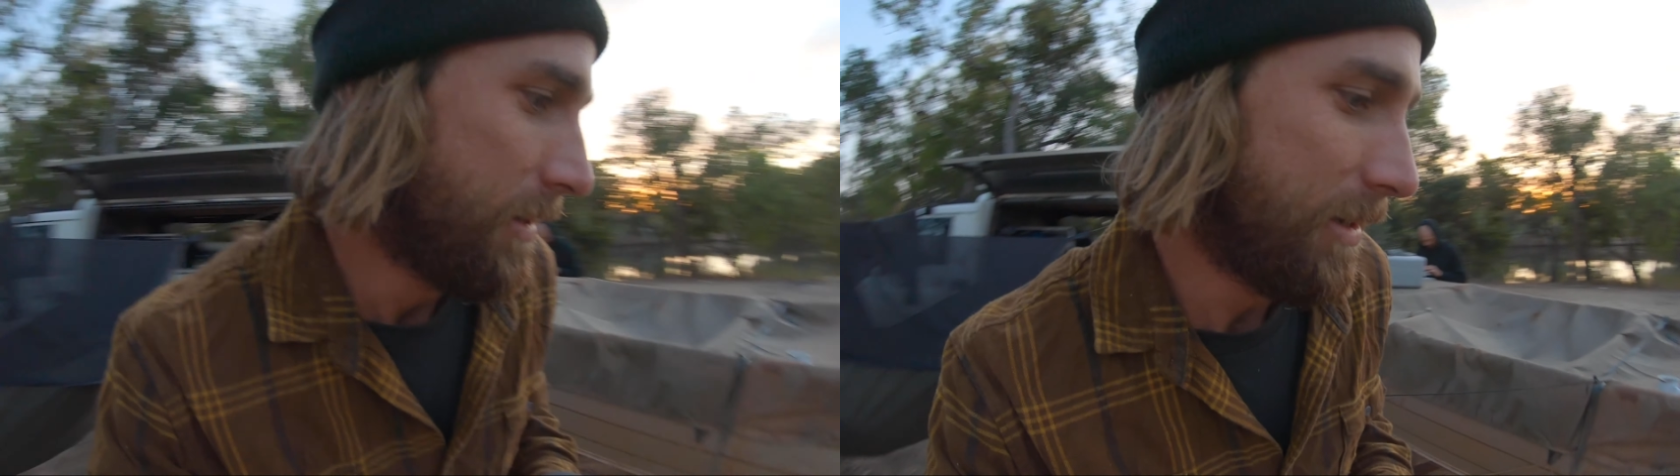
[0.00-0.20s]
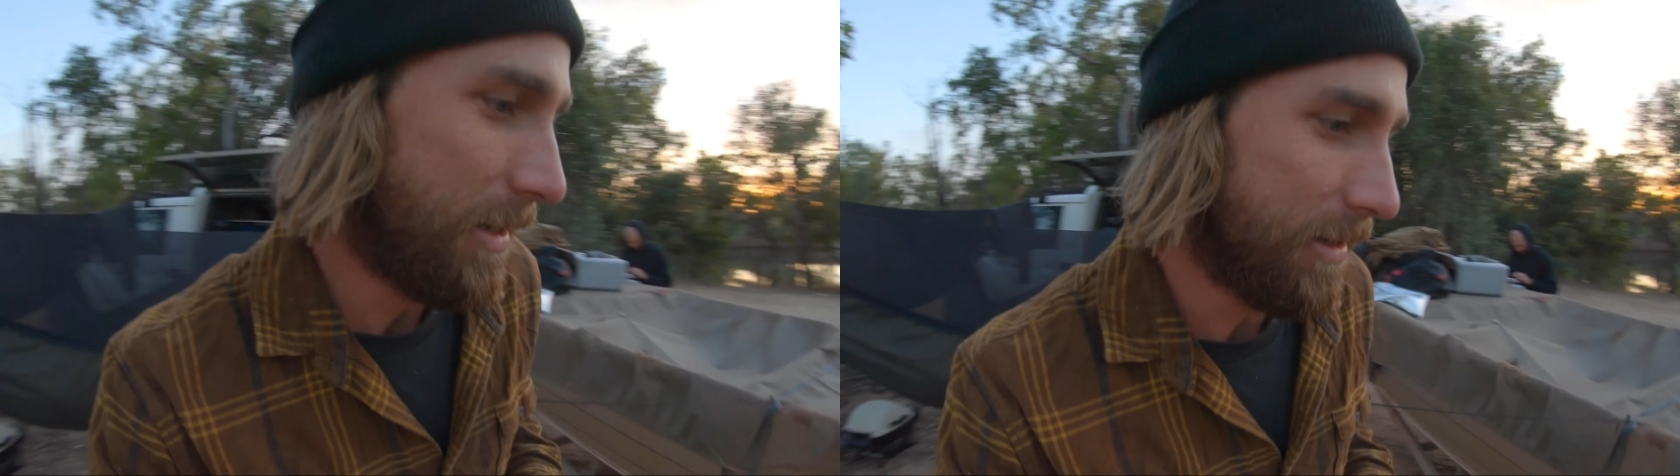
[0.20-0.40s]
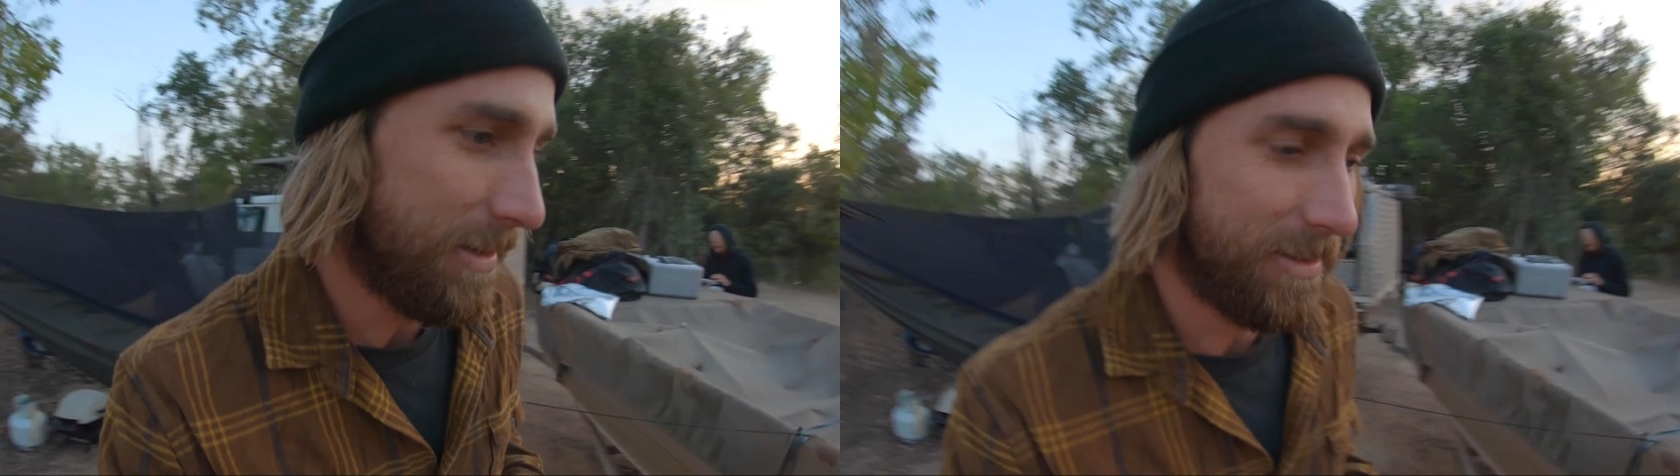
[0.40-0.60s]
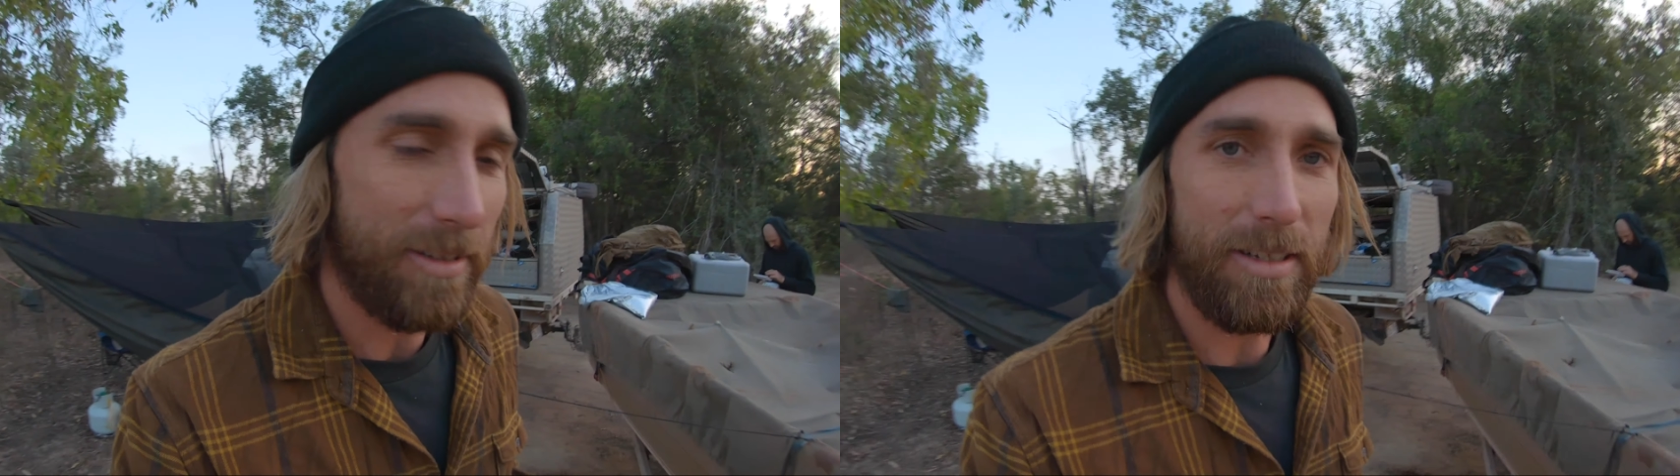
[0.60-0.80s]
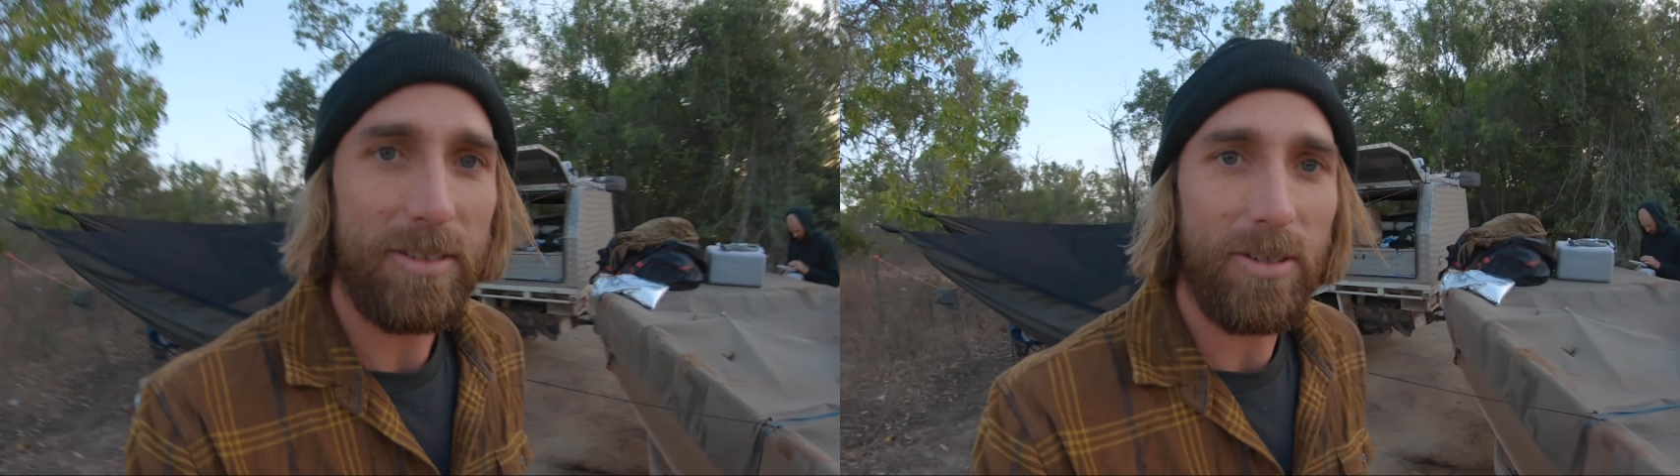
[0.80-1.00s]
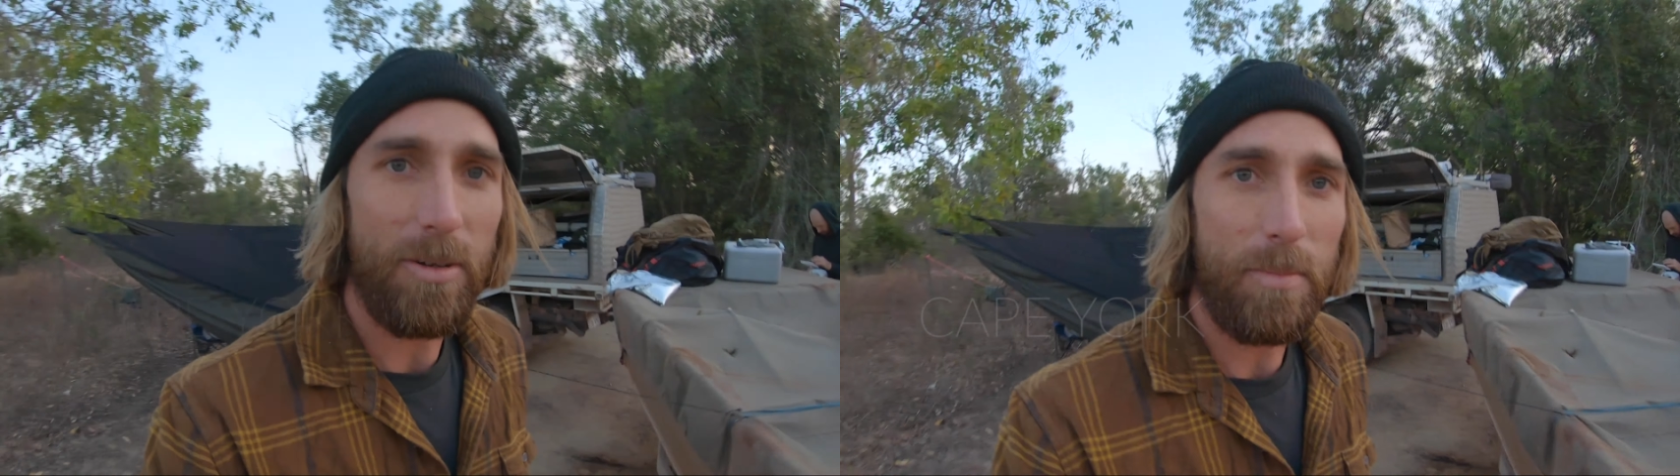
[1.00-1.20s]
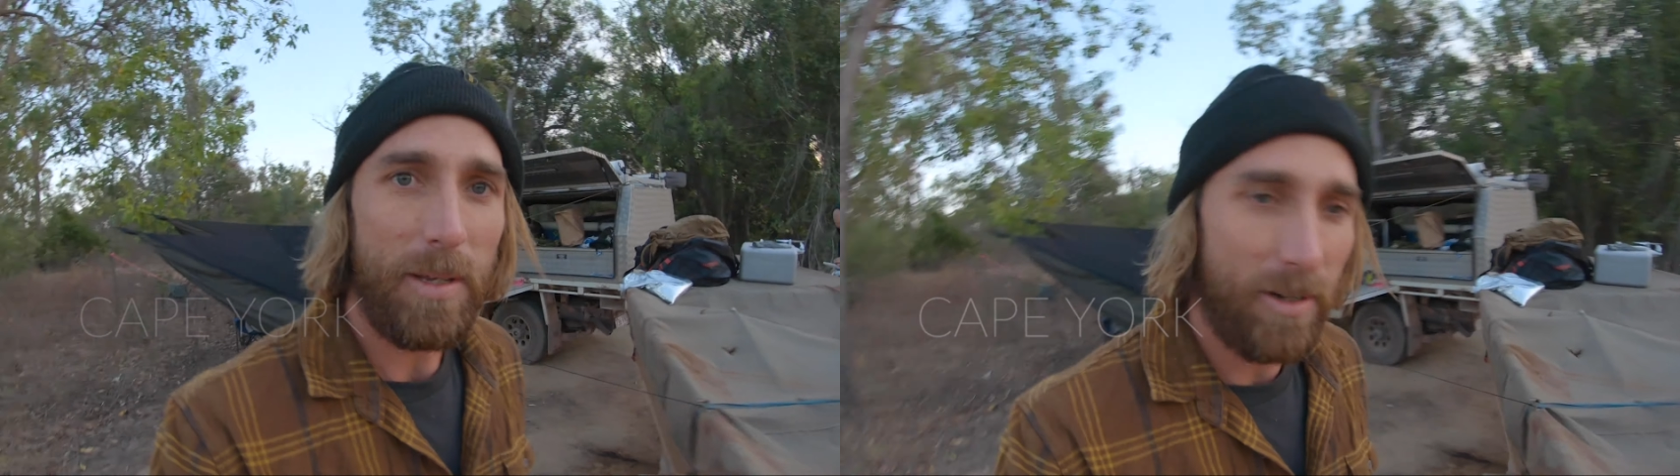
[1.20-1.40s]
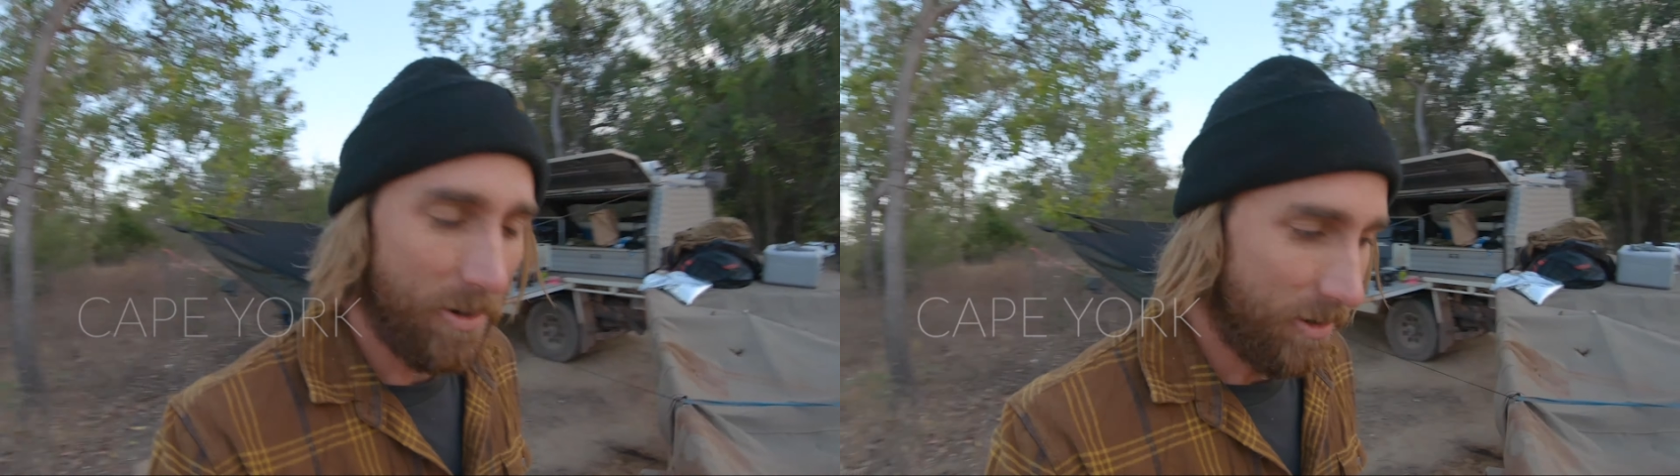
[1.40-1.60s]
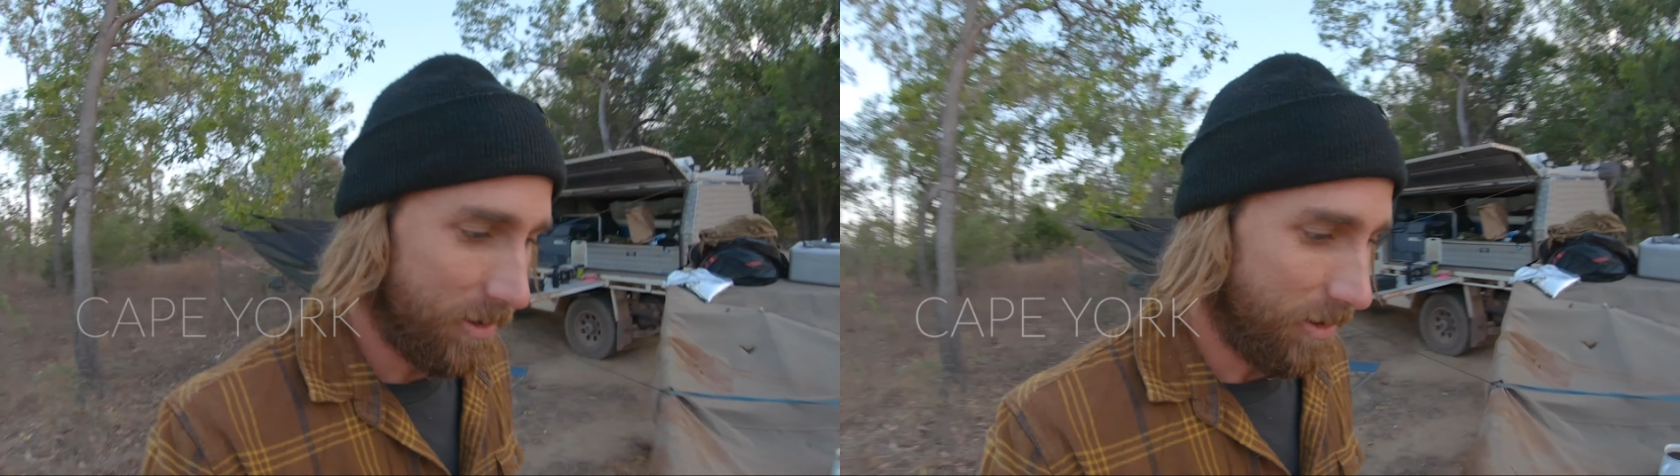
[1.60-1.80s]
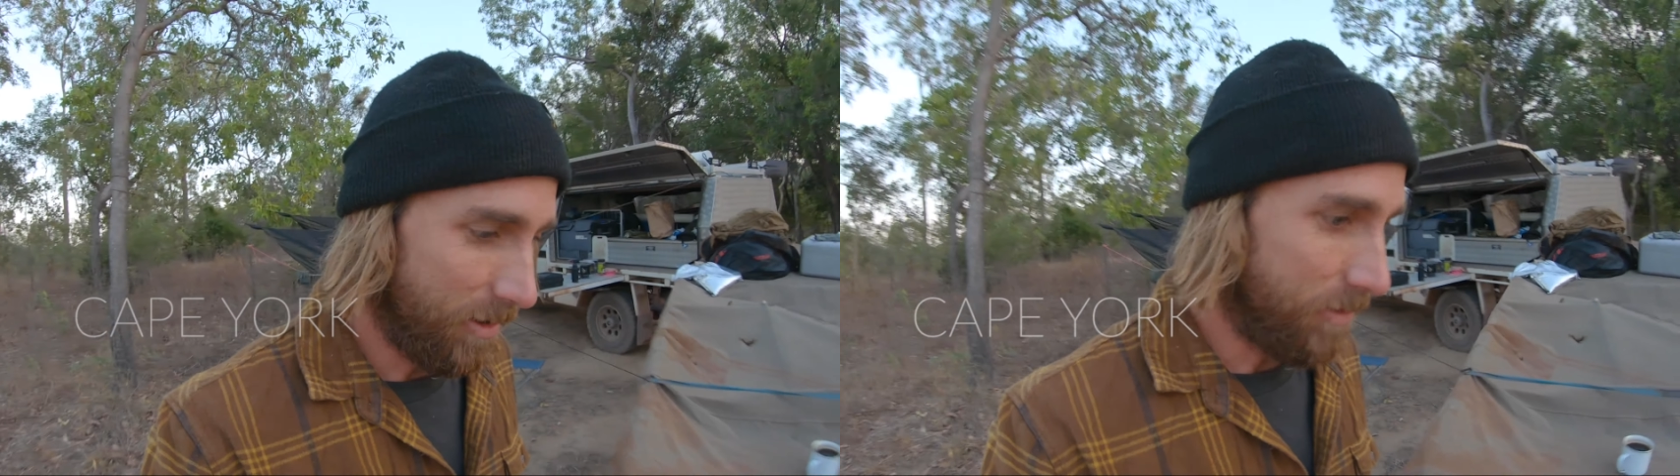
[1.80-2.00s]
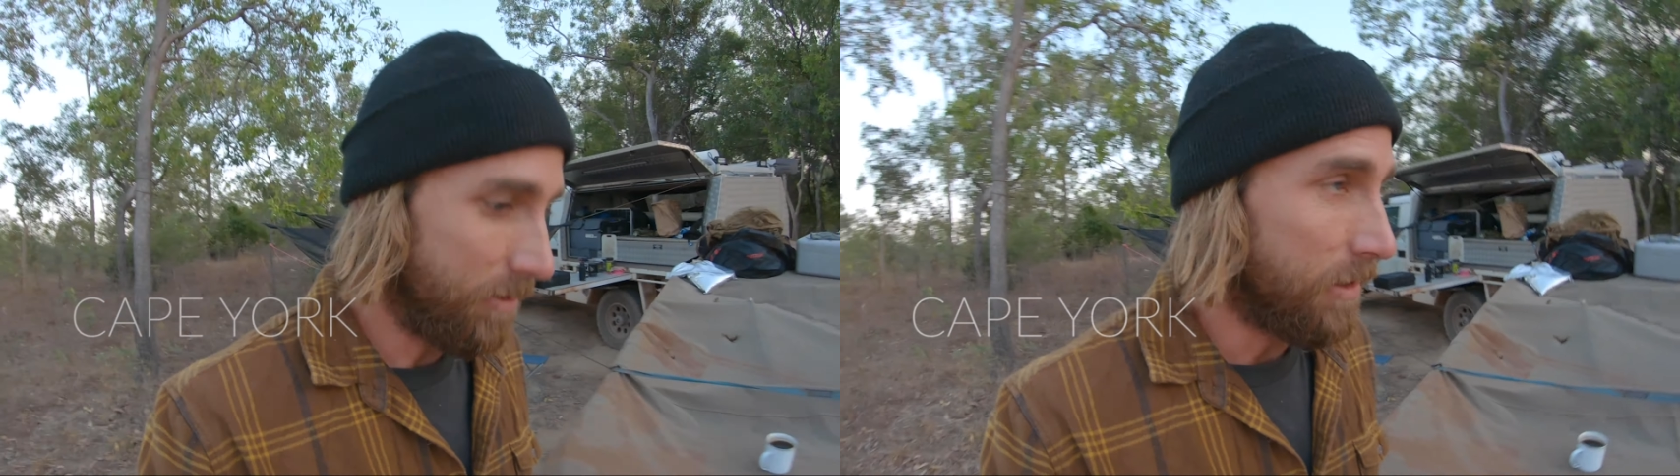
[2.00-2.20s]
and instantly saw a big crocodile